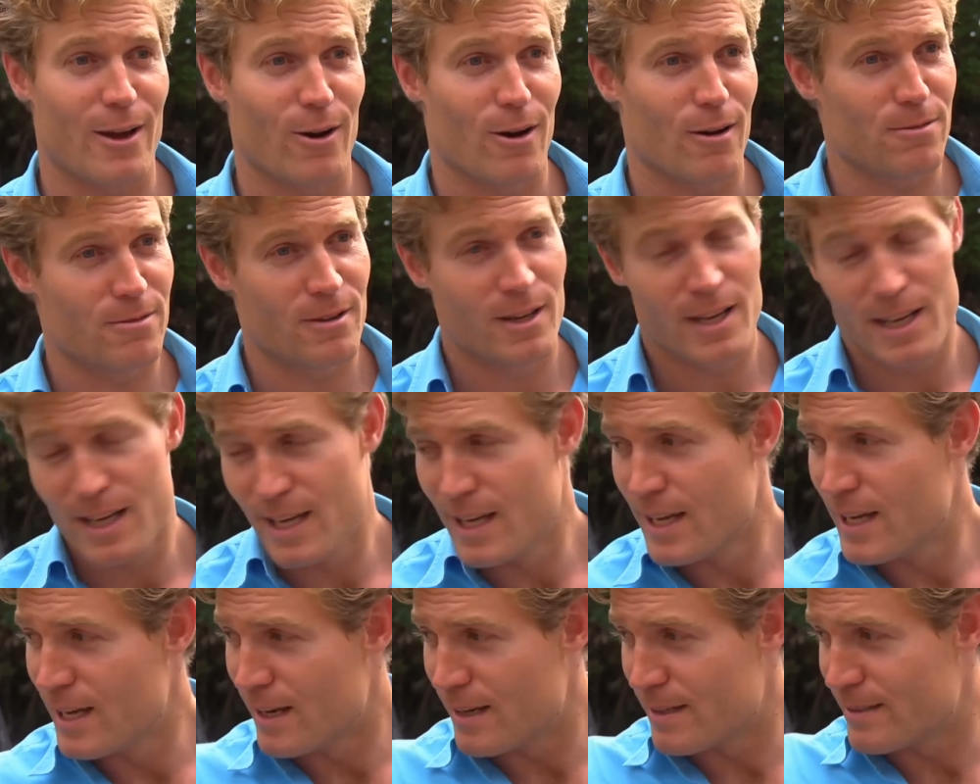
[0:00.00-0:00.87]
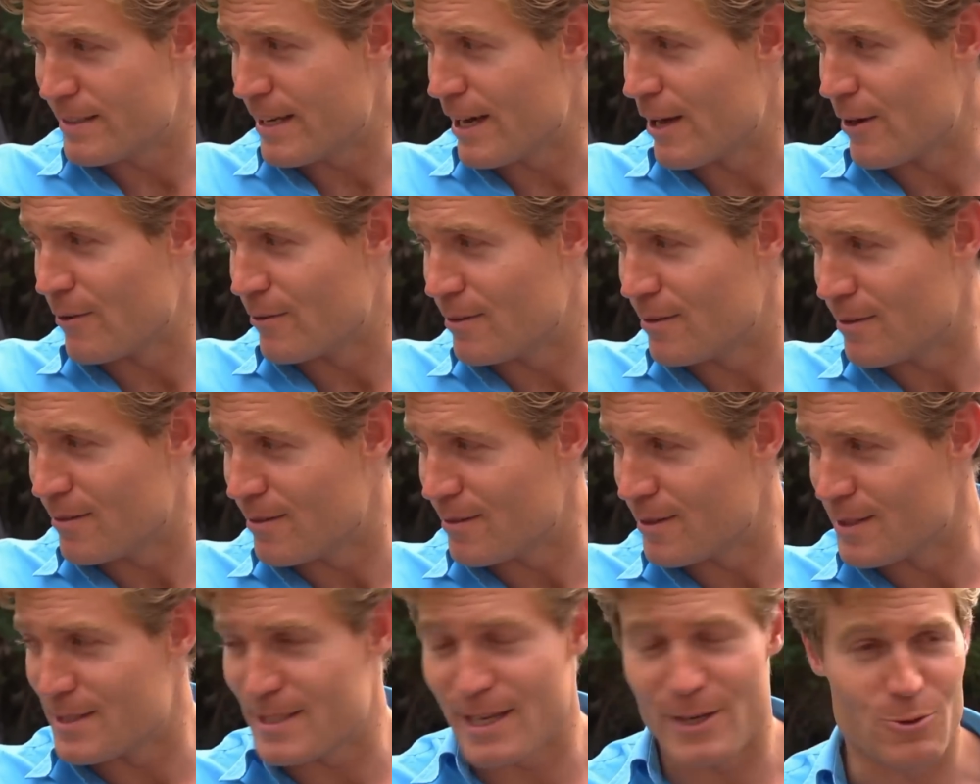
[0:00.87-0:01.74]
off down
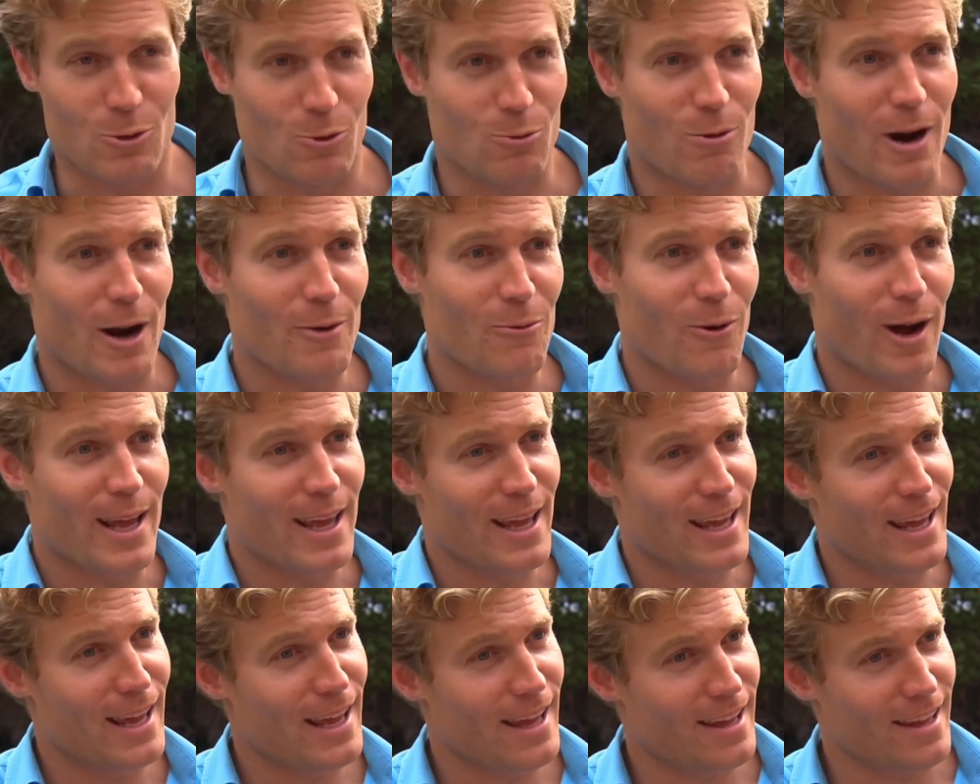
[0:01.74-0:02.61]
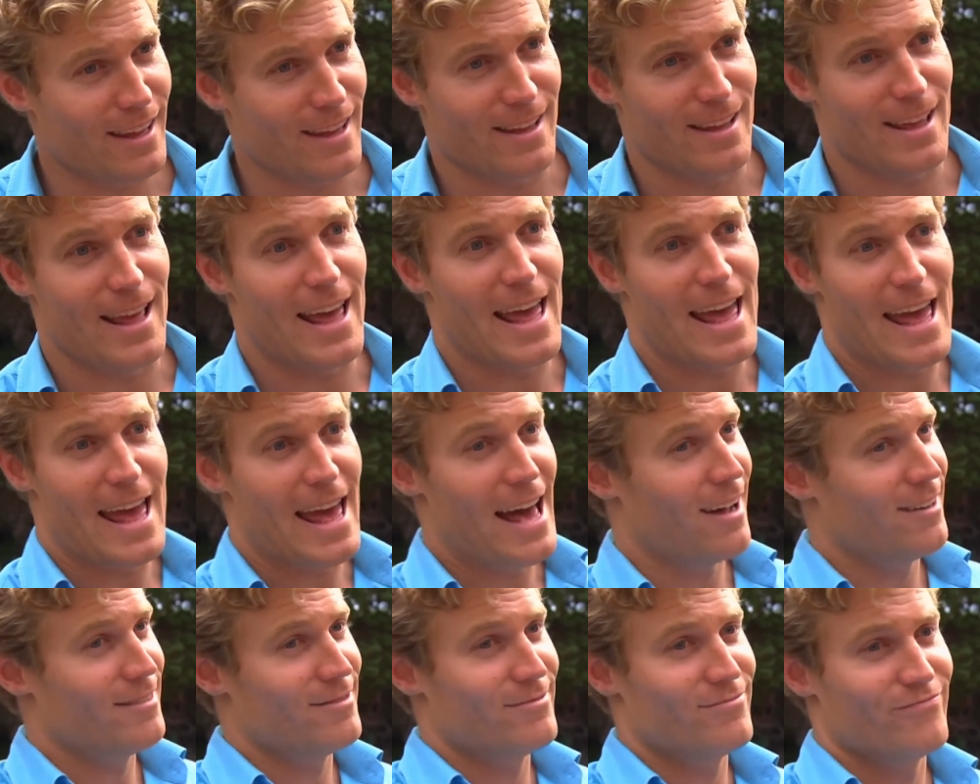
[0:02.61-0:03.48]
the central runway here,
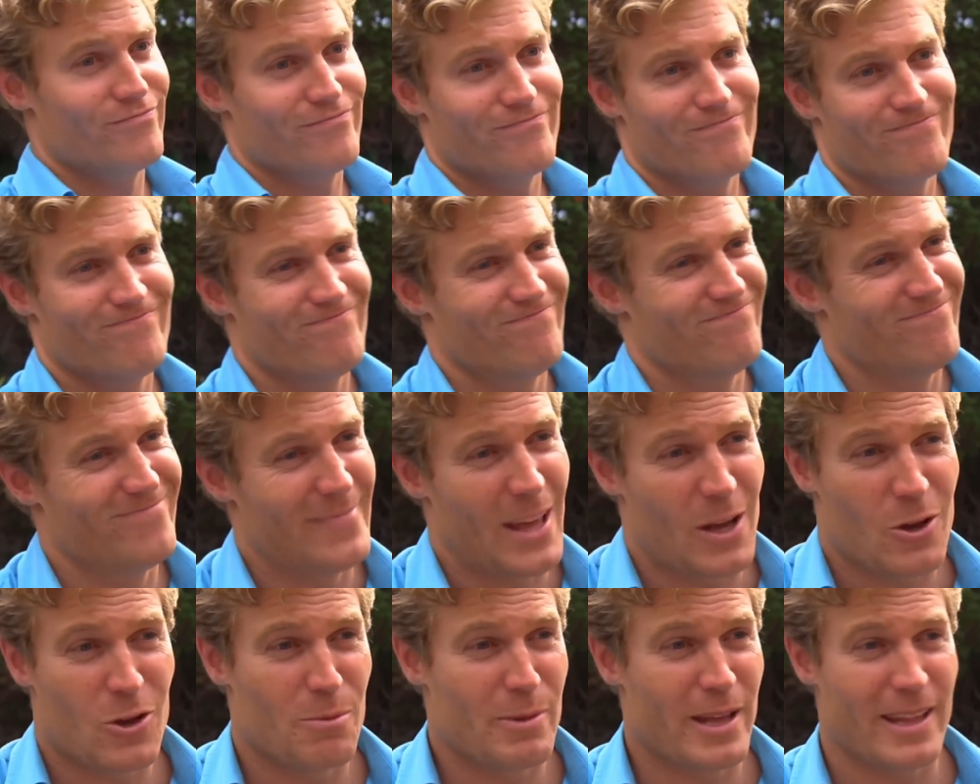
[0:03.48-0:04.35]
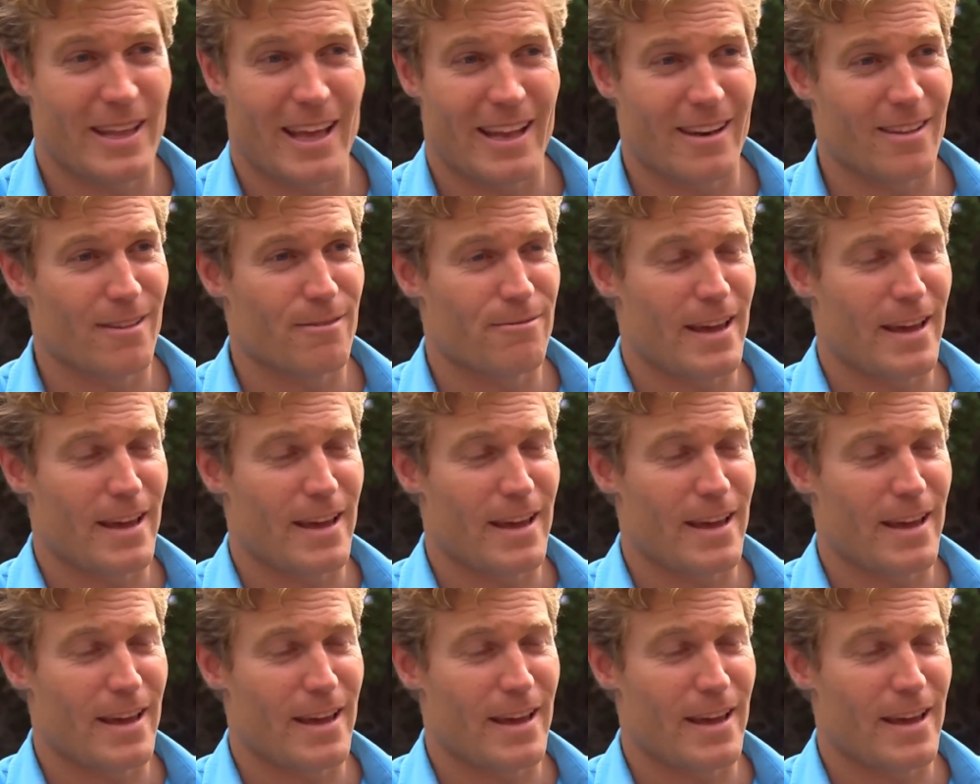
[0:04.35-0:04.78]
out. That could have been the end of the